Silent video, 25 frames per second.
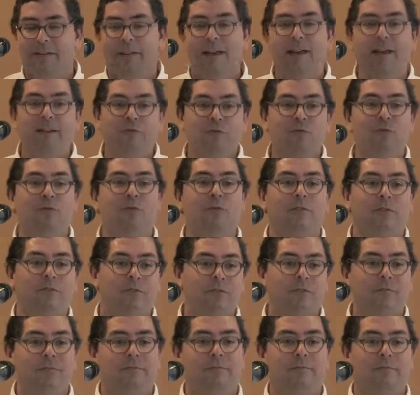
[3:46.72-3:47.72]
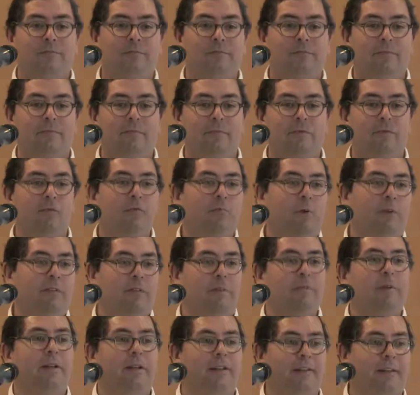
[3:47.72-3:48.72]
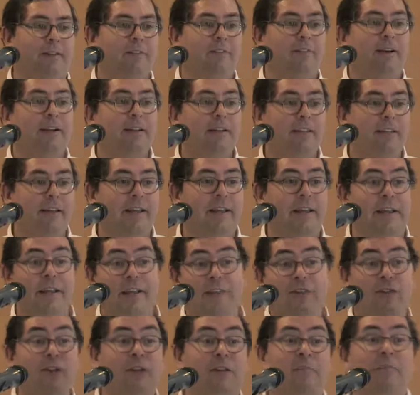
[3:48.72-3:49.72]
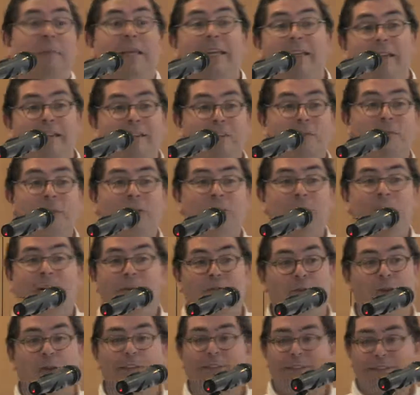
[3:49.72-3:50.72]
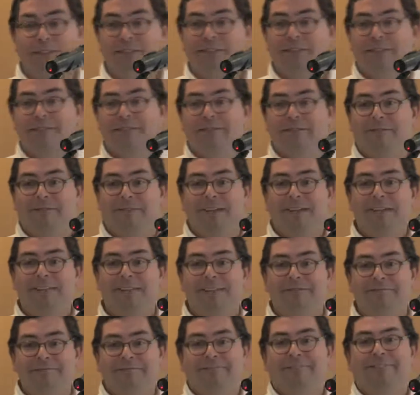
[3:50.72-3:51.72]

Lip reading: I have two possibilities, right? Say, it's not me, it's not my fault, right?